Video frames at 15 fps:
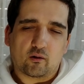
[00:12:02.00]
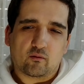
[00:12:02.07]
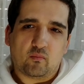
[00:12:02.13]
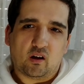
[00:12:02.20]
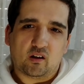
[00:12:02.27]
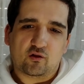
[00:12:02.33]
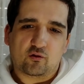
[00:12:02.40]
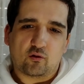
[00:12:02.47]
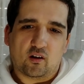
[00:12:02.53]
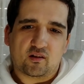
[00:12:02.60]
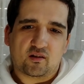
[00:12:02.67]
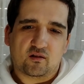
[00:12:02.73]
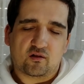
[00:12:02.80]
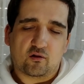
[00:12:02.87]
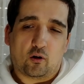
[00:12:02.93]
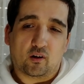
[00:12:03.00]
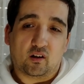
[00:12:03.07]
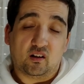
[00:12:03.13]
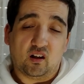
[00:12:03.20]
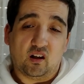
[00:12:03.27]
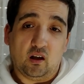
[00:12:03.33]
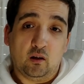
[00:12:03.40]
of my choices, or
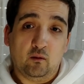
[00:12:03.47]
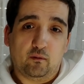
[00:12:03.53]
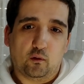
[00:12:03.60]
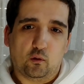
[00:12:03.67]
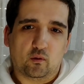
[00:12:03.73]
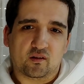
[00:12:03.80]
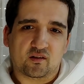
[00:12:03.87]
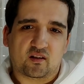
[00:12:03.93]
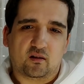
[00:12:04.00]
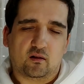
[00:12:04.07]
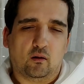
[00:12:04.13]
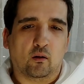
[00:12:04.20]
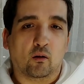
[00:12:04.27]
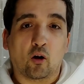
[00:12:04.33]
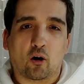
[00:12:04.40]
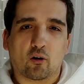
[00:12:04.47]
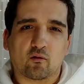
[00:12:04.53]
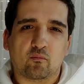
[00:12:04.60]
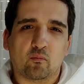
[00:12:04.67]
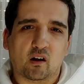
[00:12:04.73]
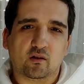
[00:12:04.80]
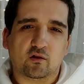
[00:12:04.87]
it influenced a lot of
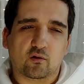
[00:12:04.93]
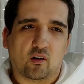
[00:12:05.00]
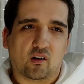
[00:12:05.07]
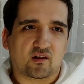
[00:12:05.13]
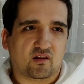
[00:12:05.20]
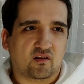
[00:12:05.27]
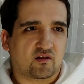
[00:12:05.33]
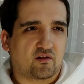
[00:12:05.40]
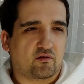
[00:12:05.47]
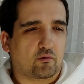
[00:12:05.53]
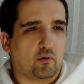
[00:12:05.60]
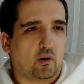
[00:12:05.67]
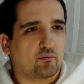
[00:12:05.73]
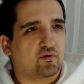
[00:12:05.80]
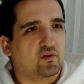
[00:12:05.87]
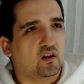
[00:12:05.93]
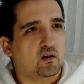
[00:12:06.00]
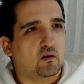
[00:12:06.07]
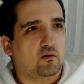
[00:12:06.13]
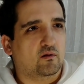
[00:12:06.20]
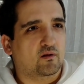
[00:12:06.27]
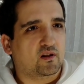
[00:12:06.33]
my choices throughout the
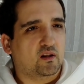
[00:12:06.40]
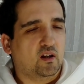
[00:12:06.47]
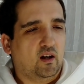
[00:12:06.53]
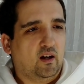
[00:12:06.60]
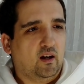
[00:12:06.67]
years.